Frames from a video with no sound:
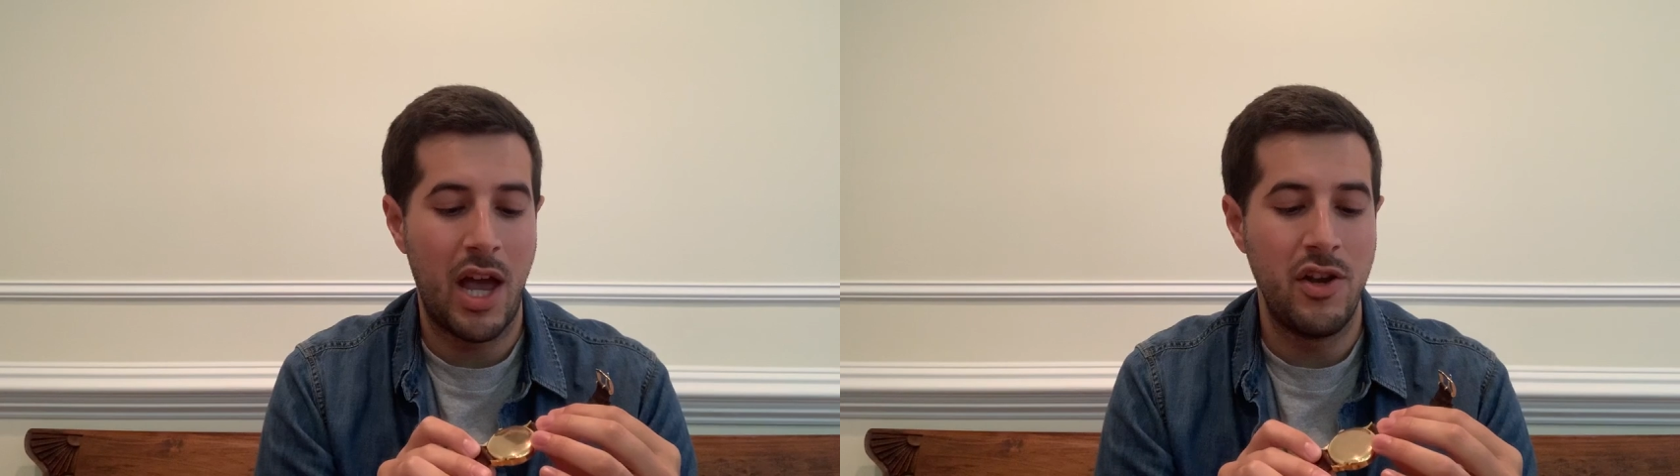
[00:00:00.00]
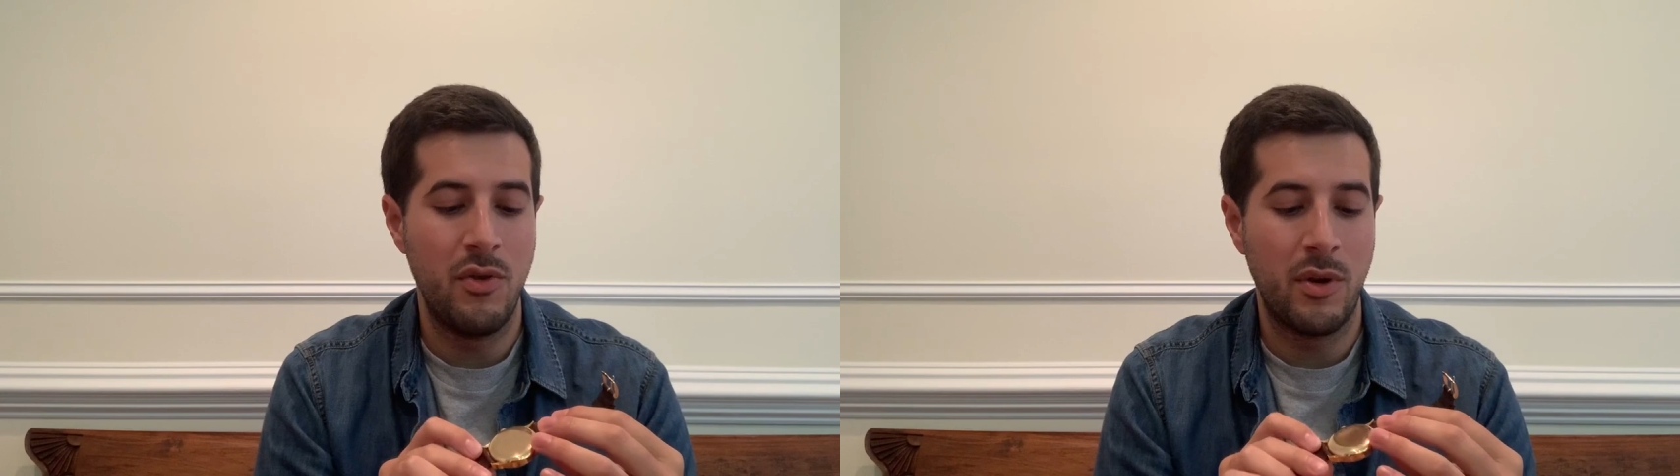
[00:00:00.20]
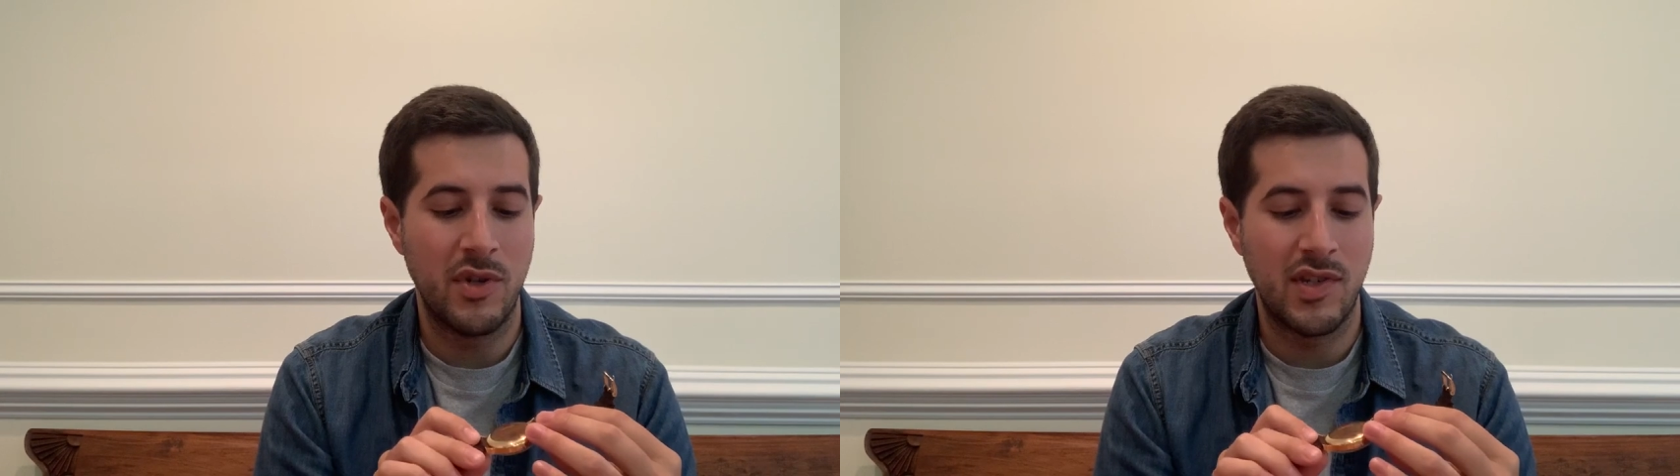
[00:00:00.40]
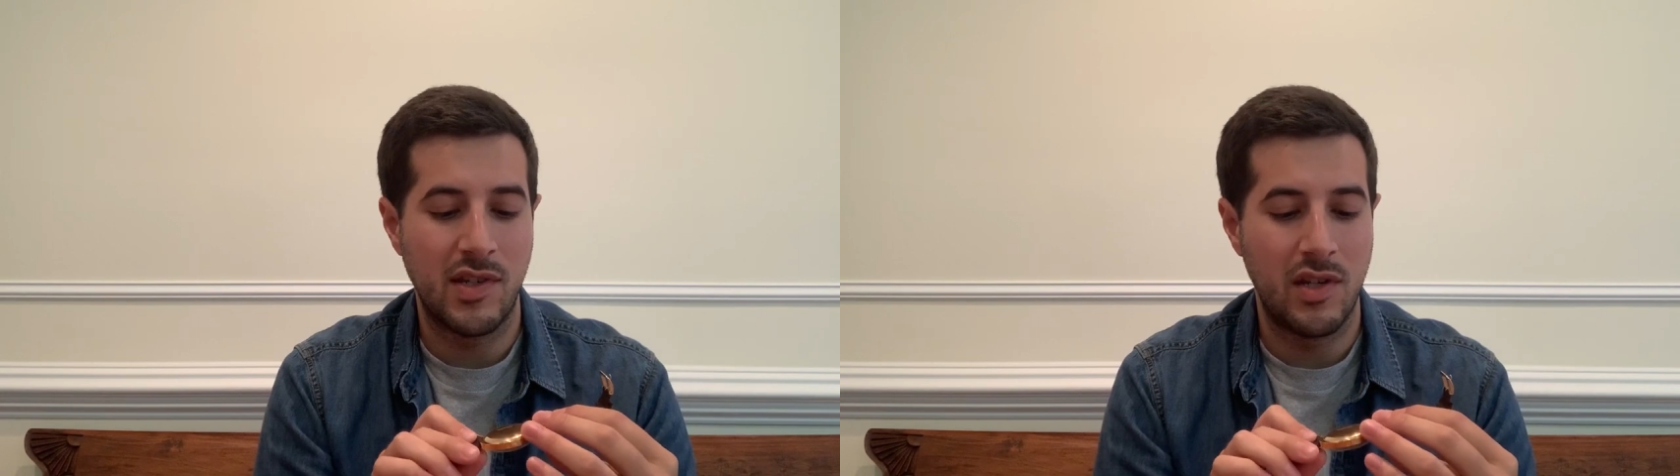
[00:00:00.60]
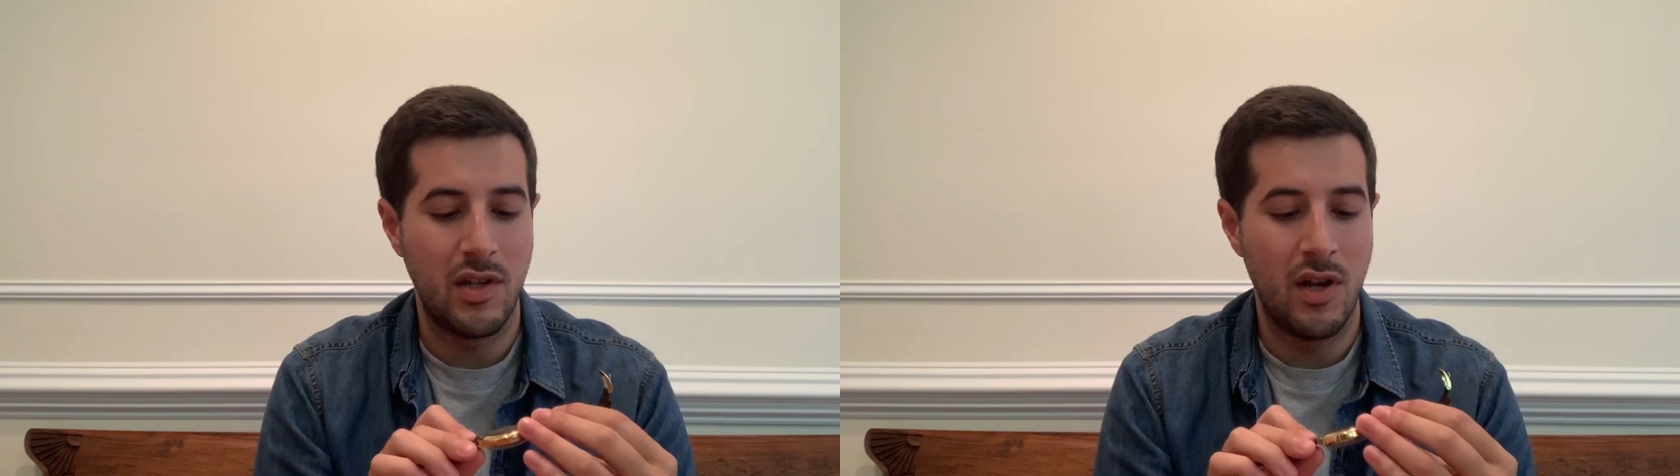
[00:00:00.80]
I knew there
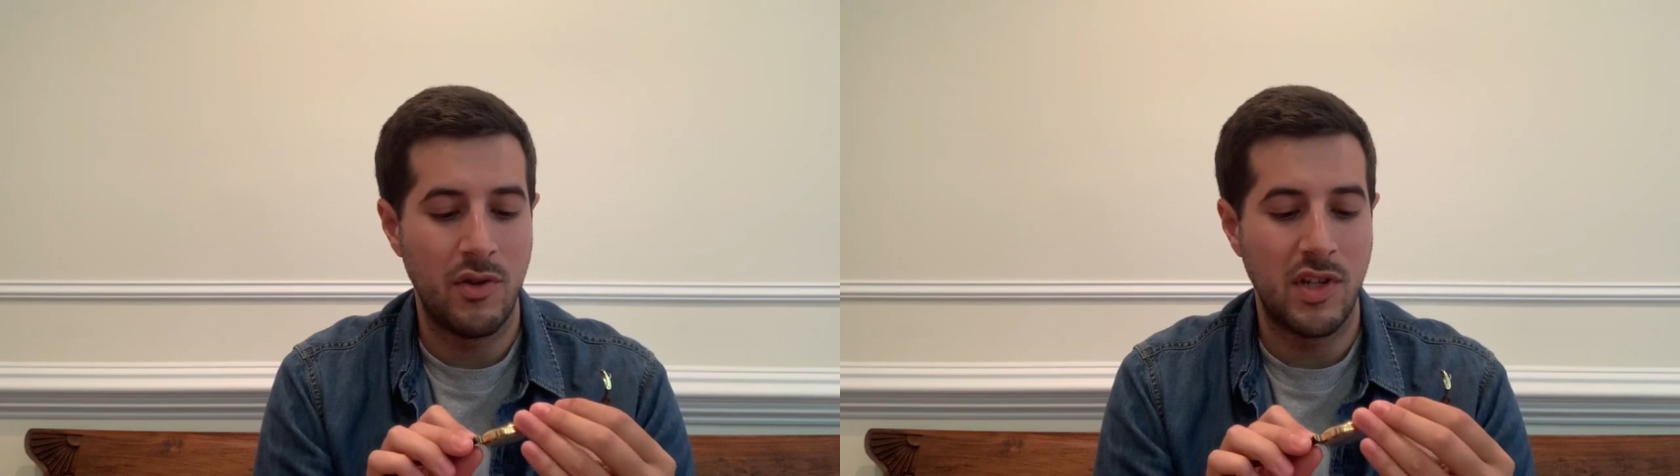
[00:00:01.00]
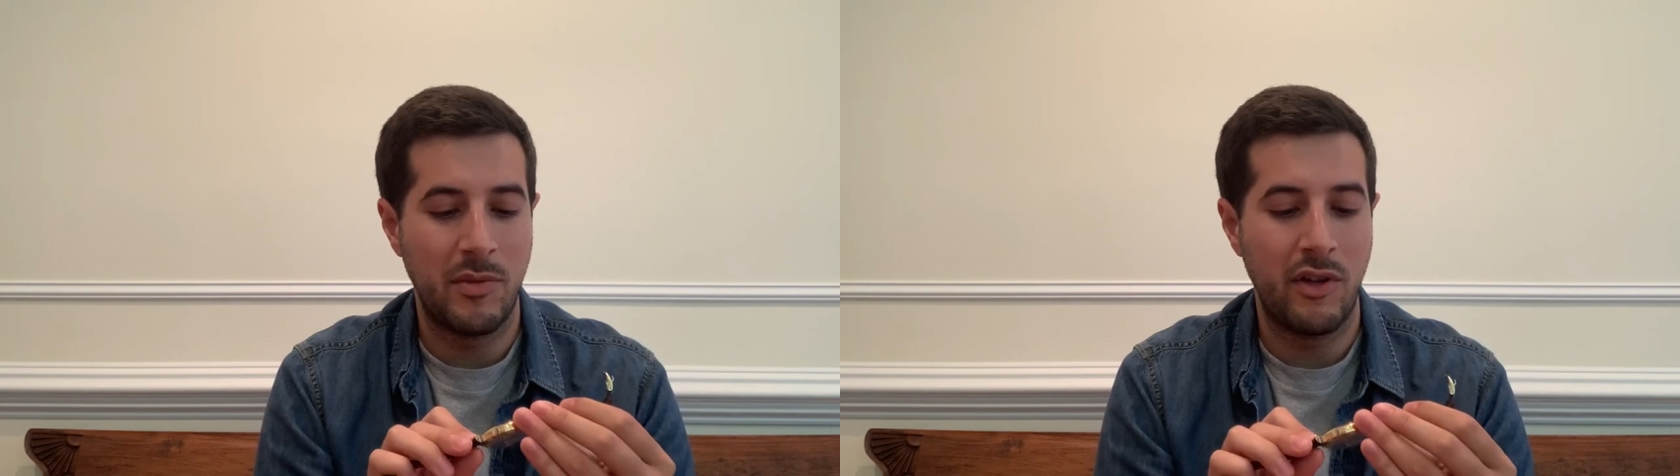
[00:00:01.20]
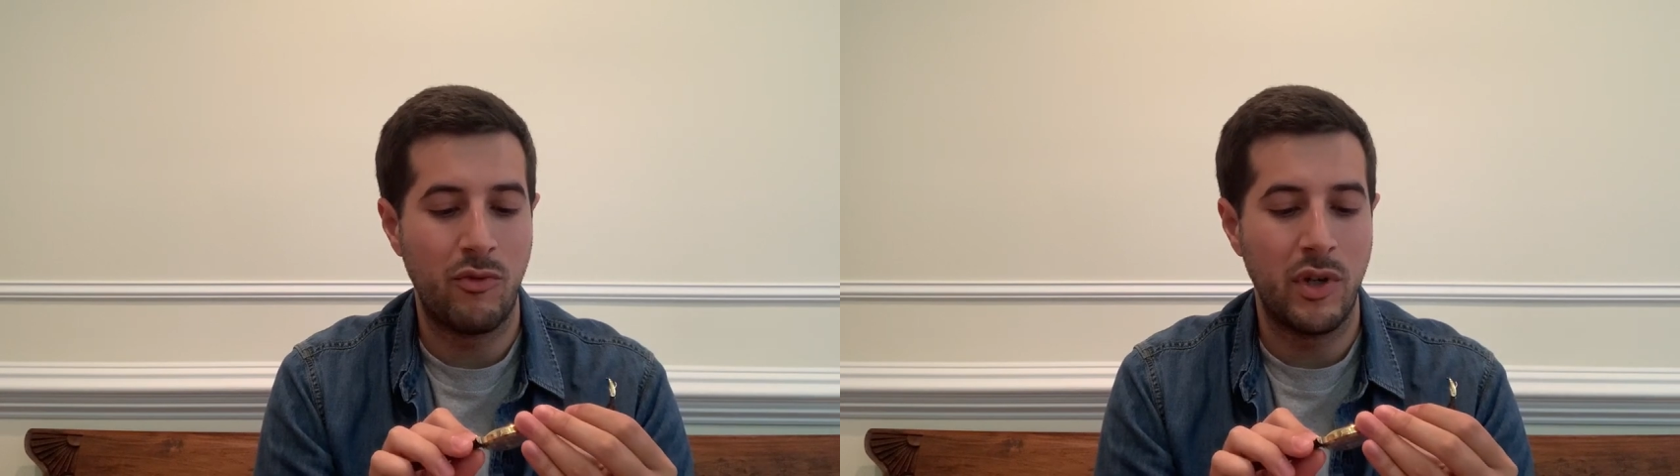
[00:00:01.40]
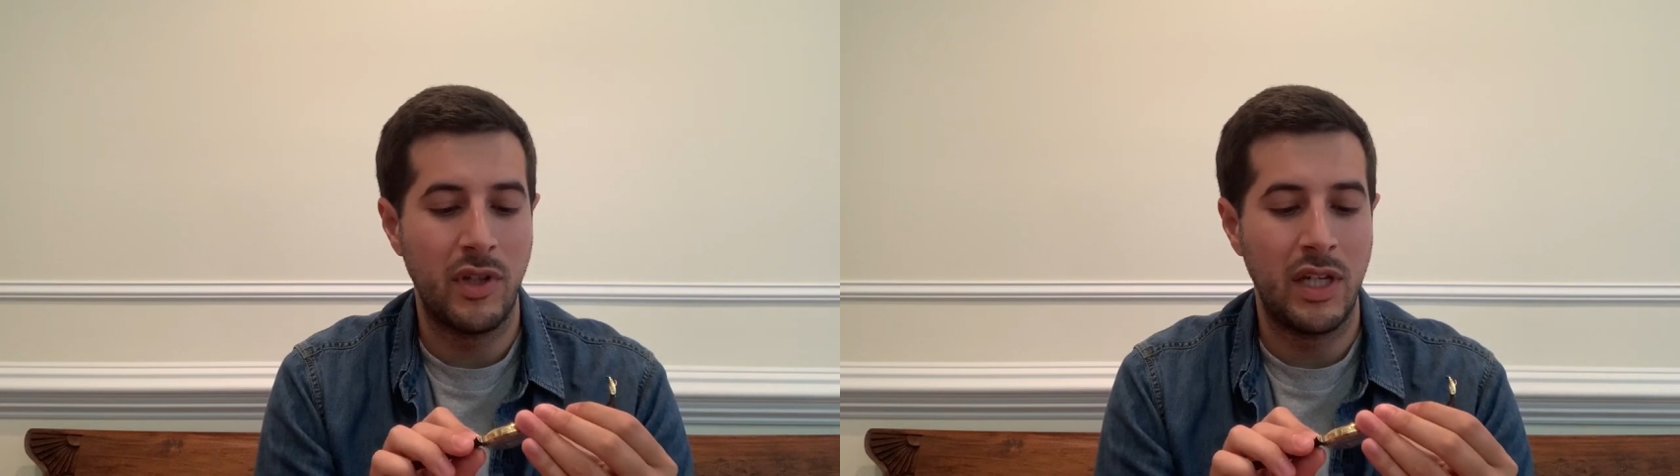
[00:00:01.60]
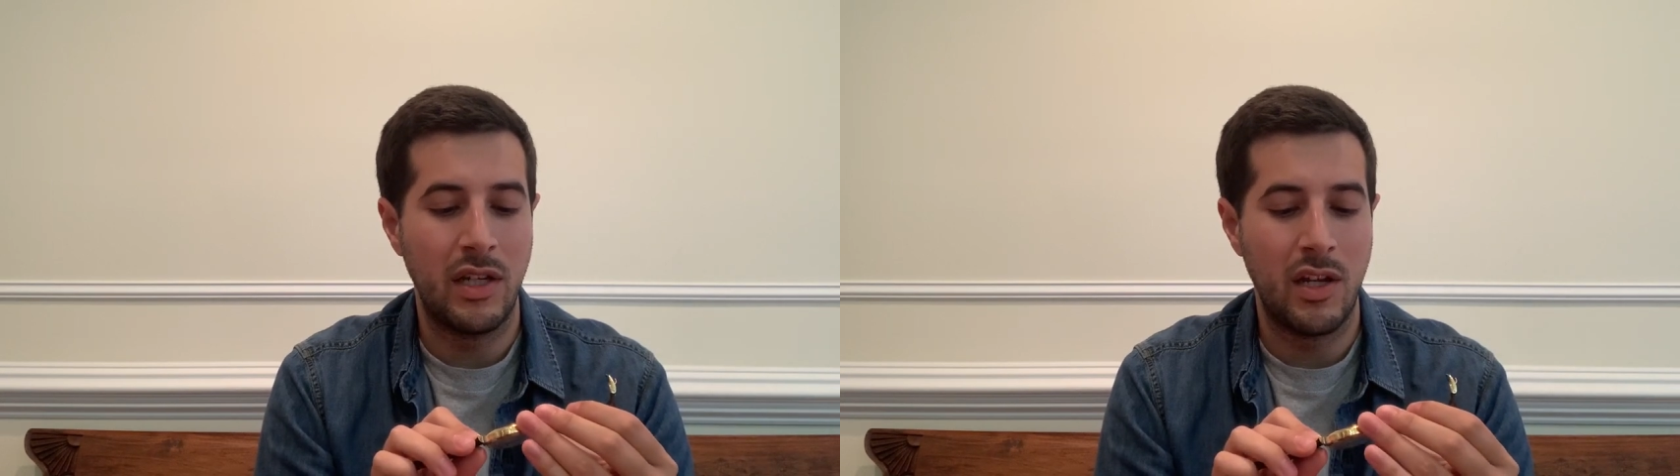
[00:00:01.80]
was, you know, something really,